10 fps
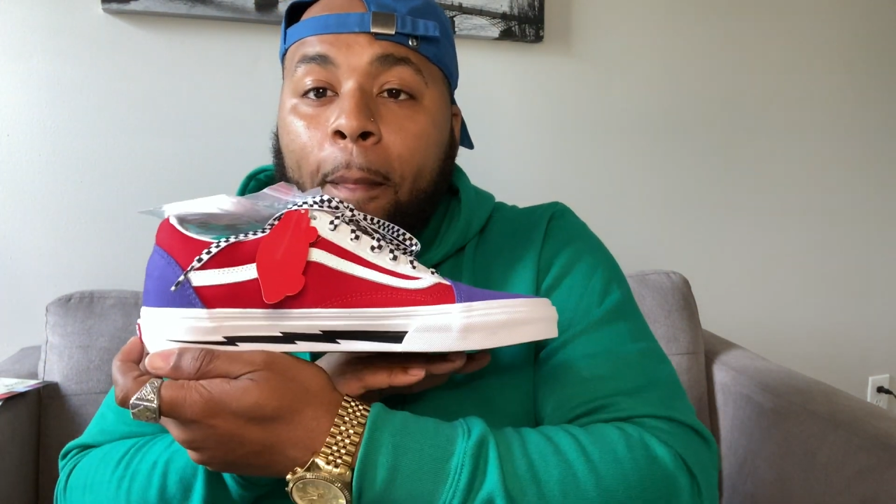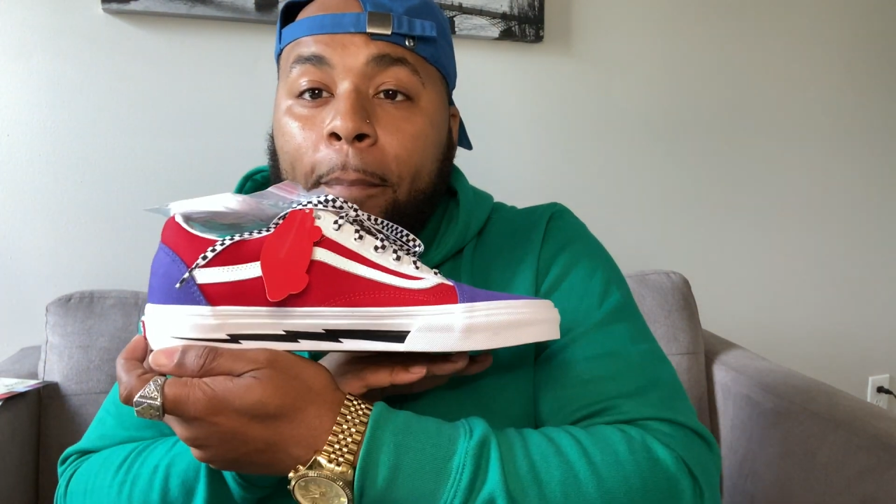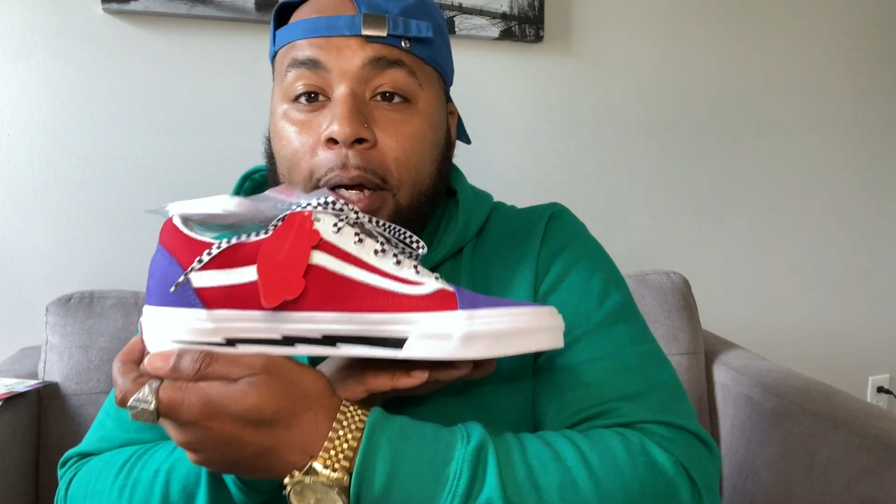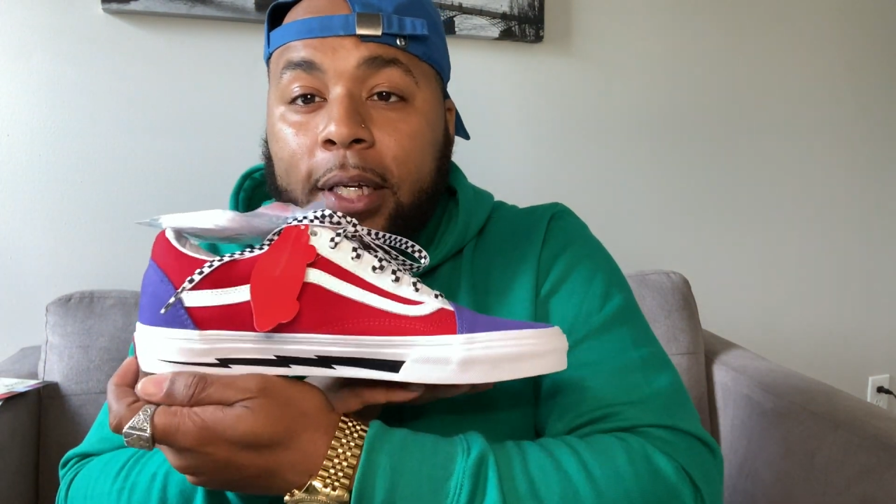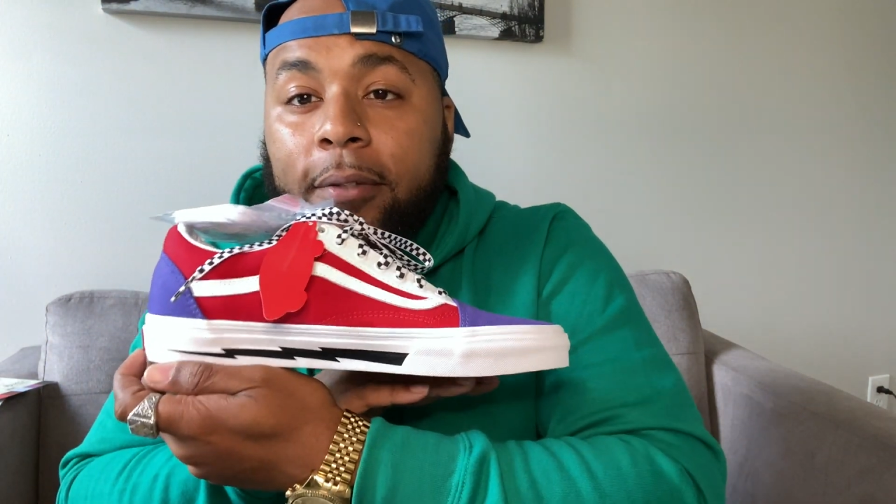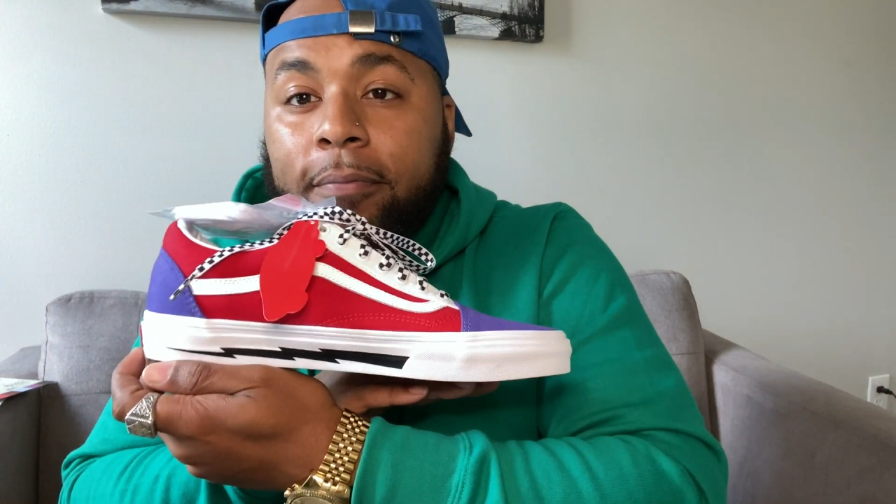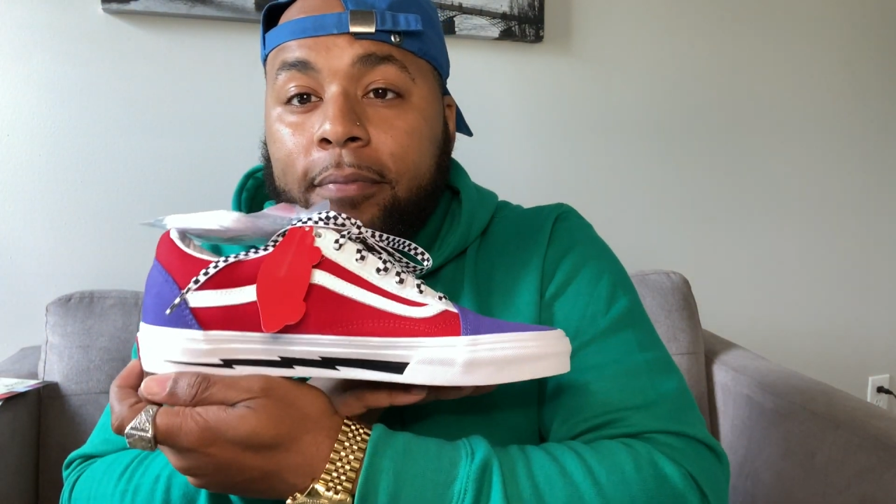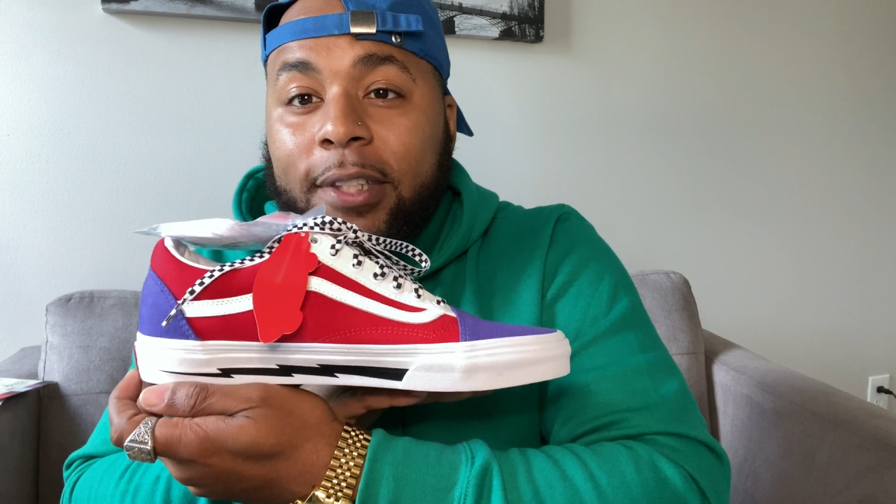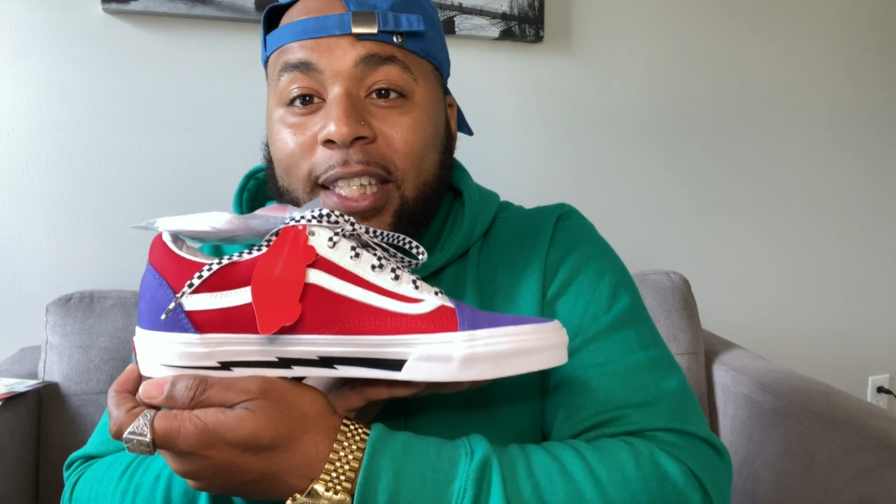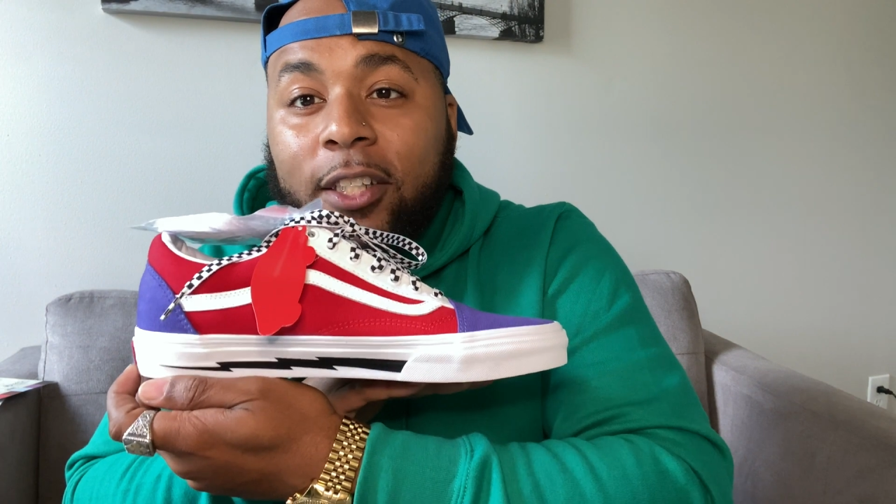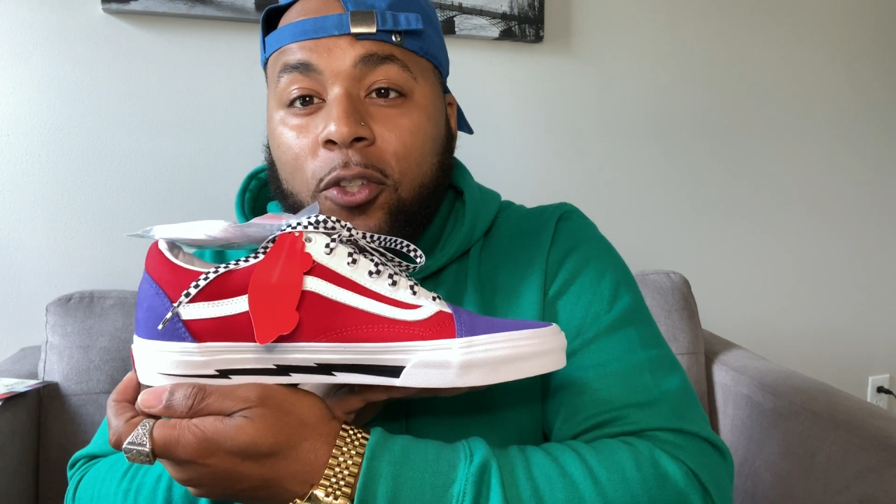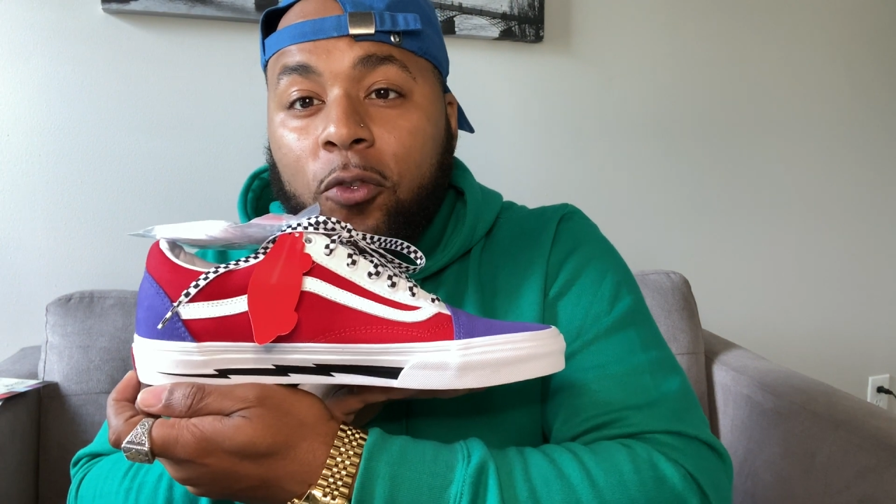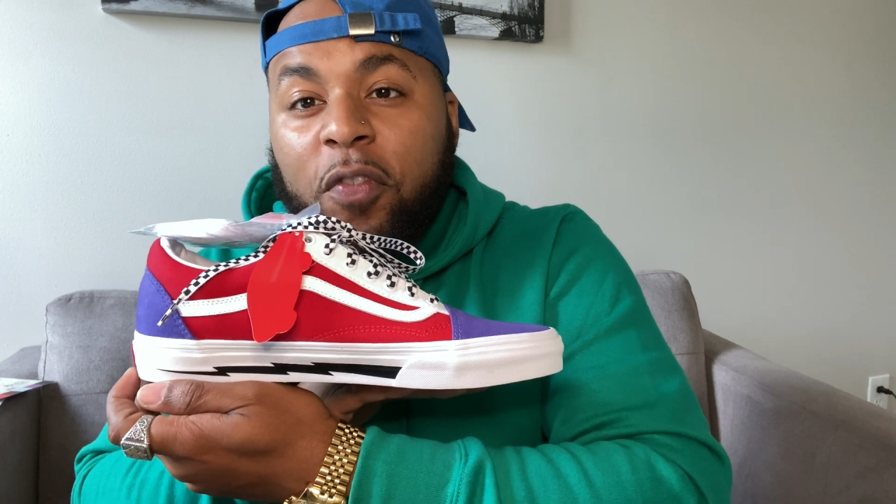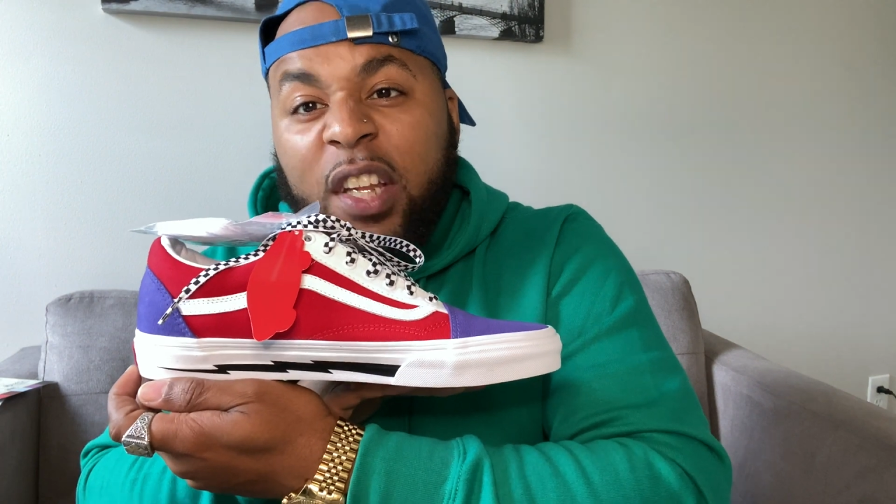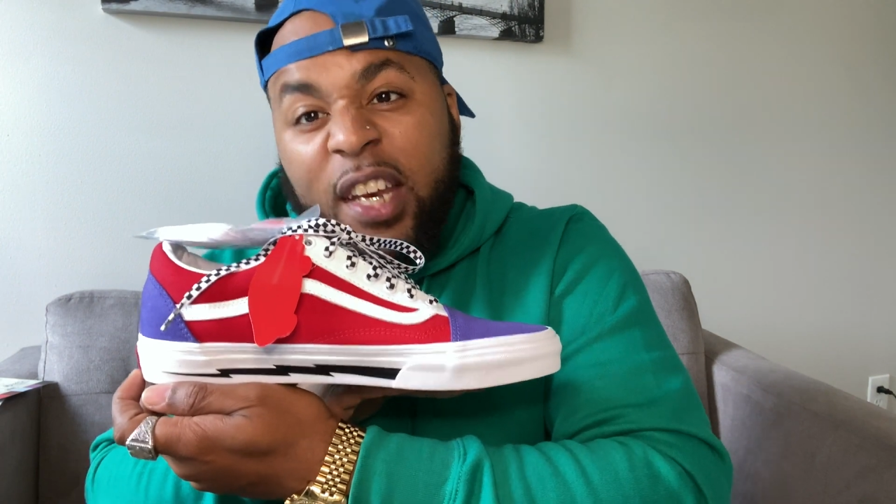But stay tuned for the